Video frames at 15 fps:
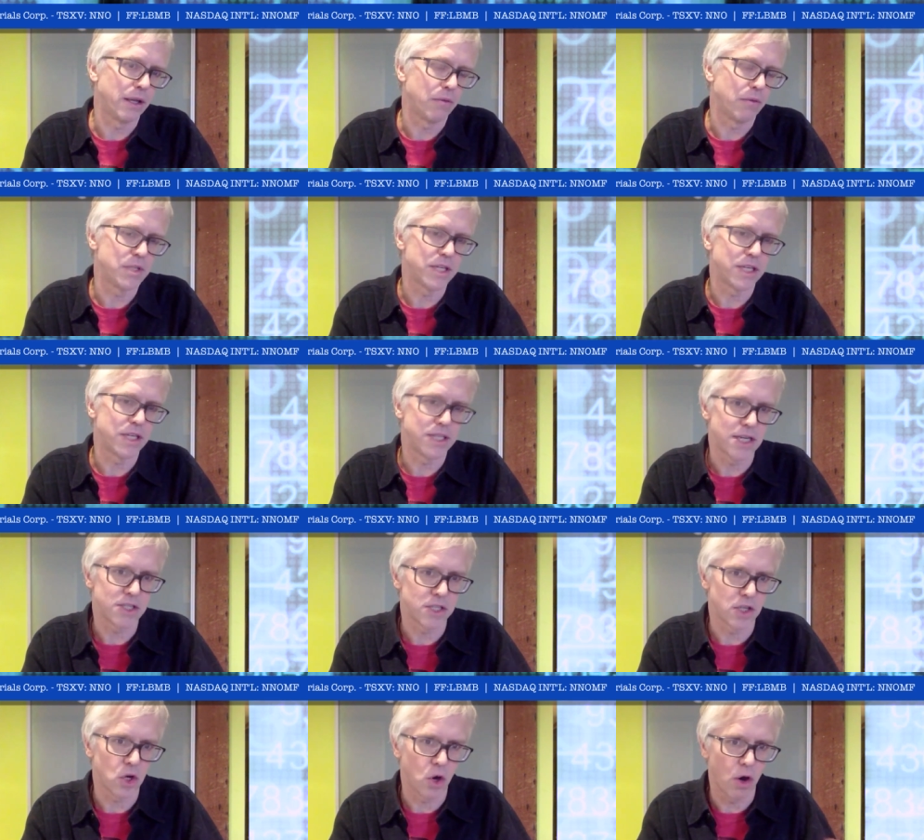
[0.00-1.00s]
like what's in a
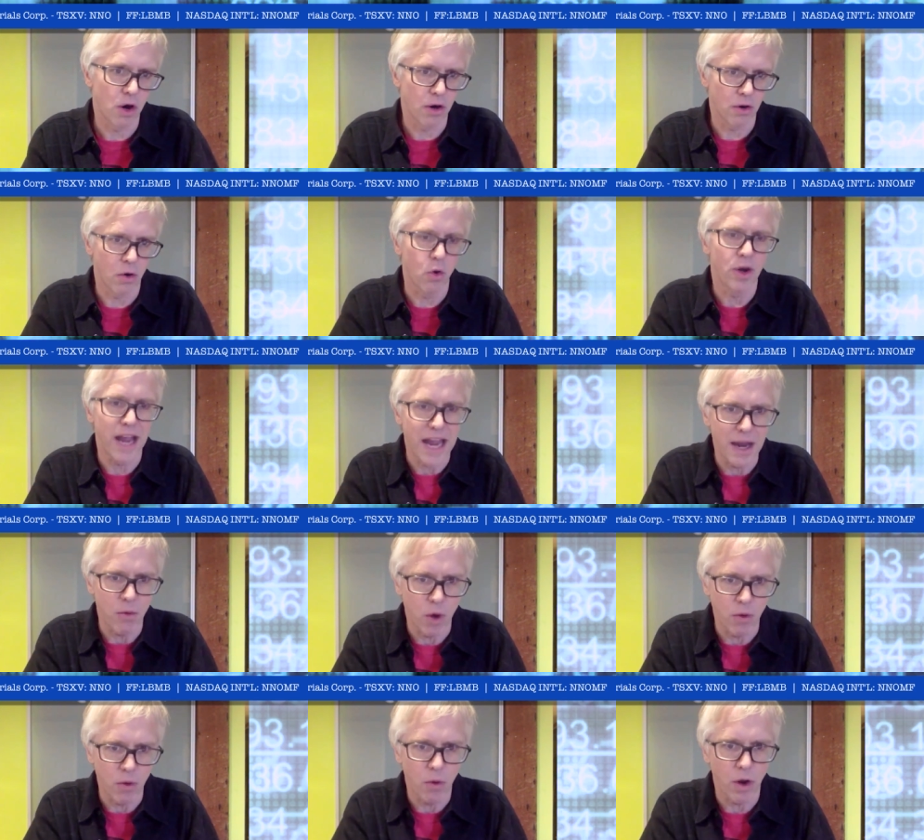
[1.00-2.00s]
Tesla car, going to
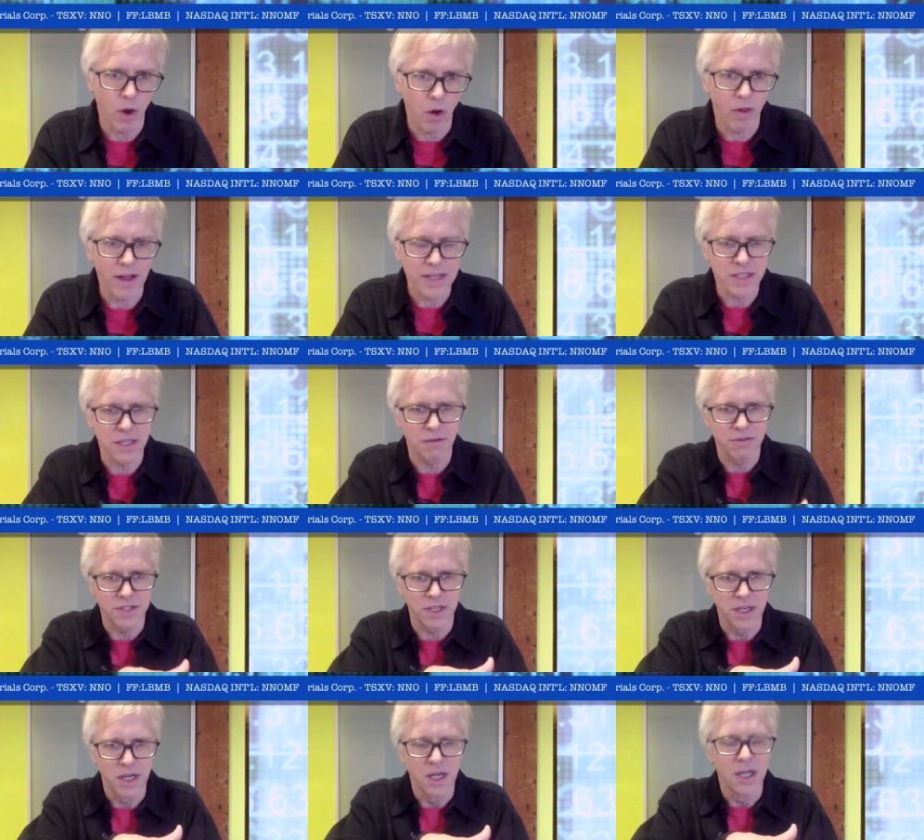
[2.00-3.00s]
eight one one, all that stuff
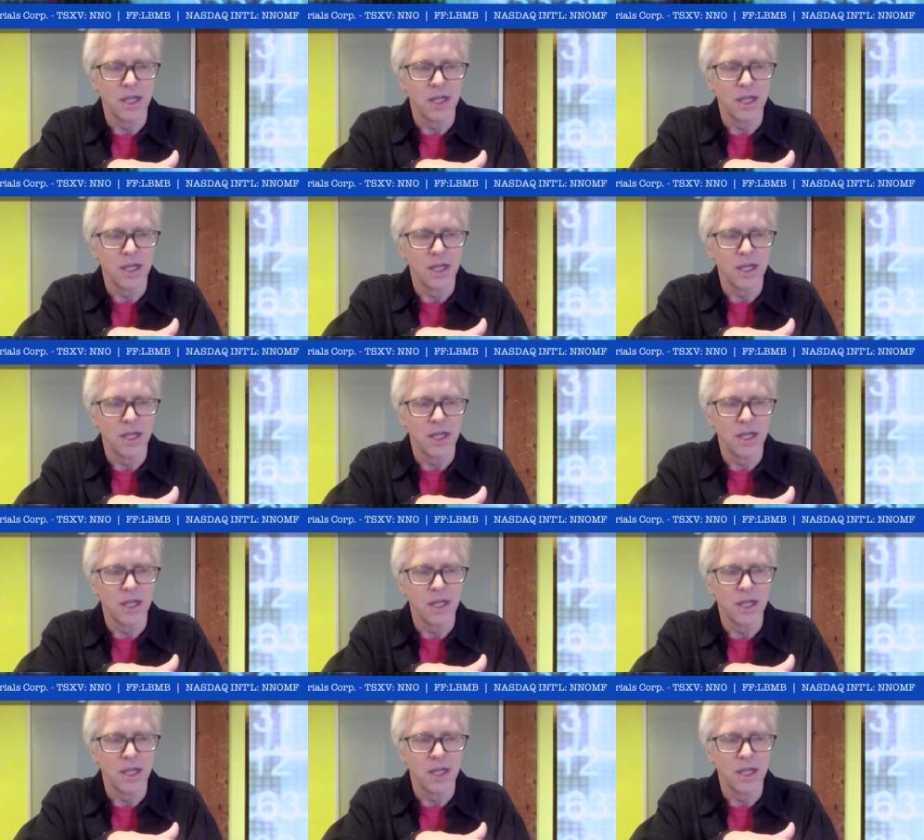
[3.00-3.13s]
is a